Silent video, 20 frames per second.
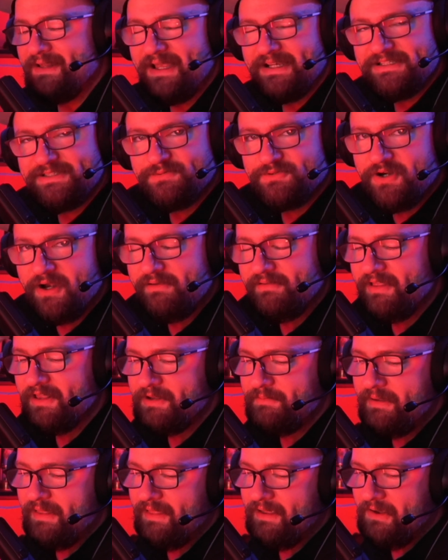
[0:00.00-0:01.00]
subscribe, click
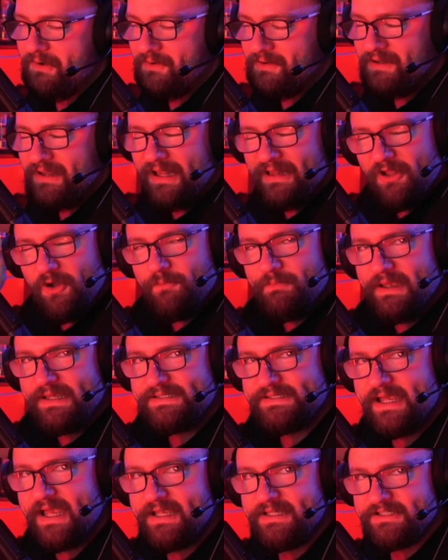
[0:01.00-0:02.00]
the bell icon. A little
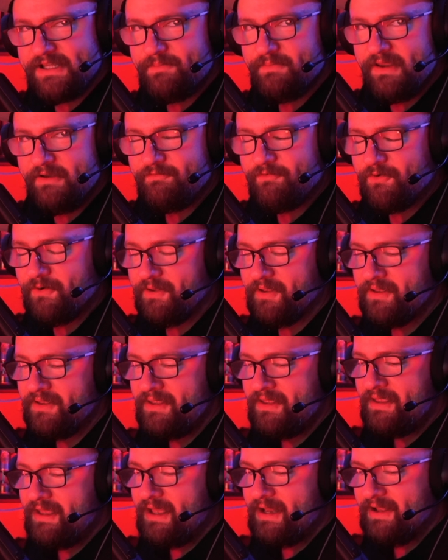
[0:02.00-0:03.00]
bite-sized update for you,
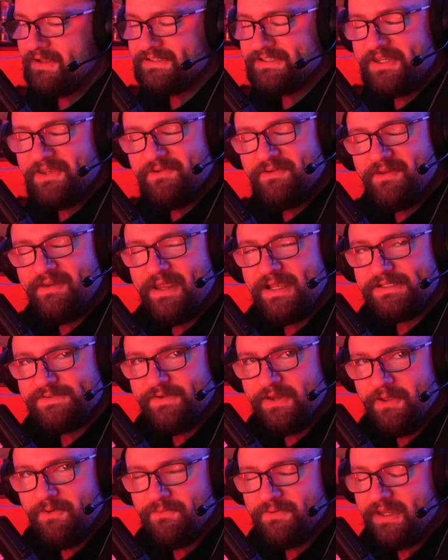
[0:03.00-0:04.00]
and I'll see you in the next
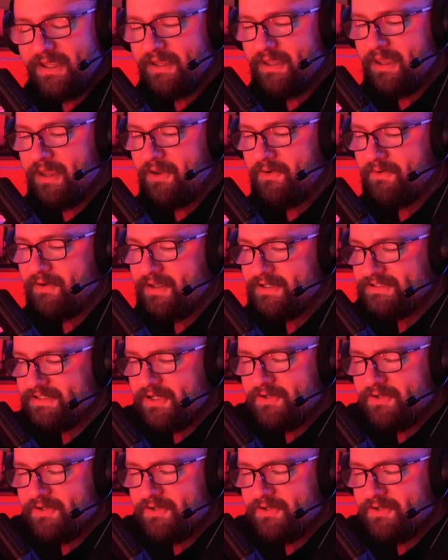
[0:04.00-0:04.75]
video. Take care and consider